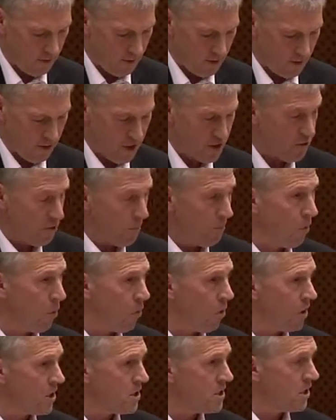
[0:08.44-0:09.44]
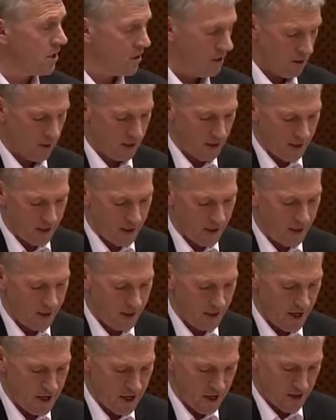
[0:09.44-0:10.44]
this report,
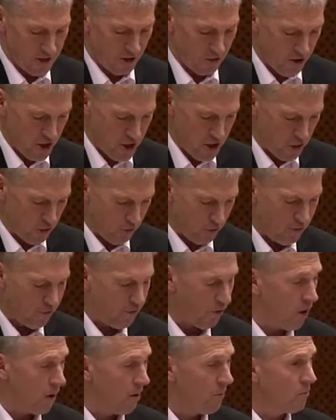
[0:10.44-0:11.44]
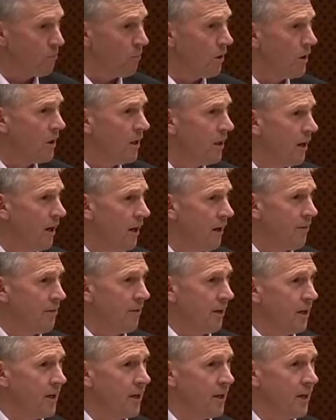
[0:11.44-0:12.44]
in its original form, I
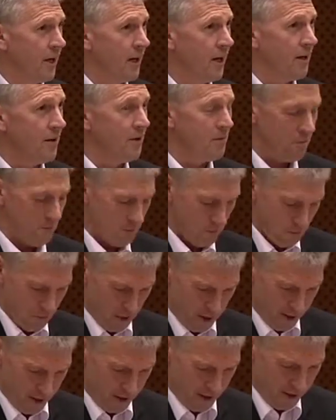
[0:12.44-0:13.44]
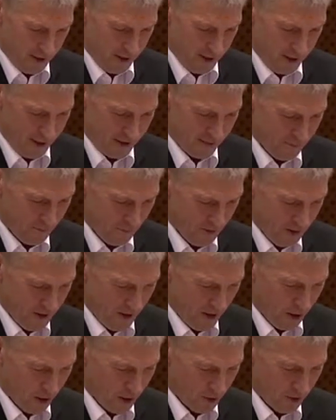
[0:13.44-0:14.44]
think our
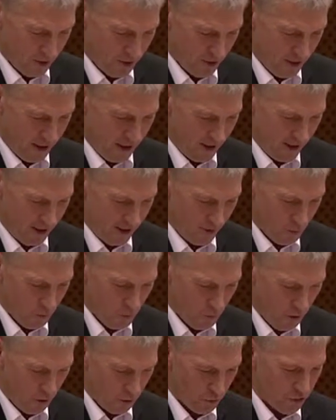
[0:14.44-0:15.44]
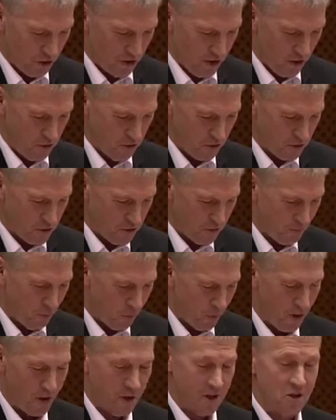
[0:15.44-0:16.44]
world-renowned
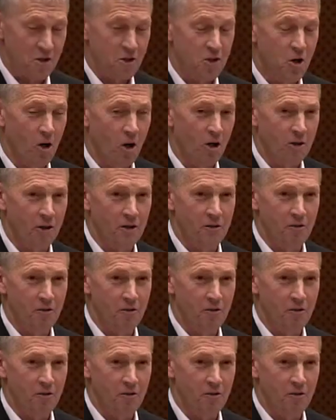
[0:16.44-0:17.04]
poet in Scotland,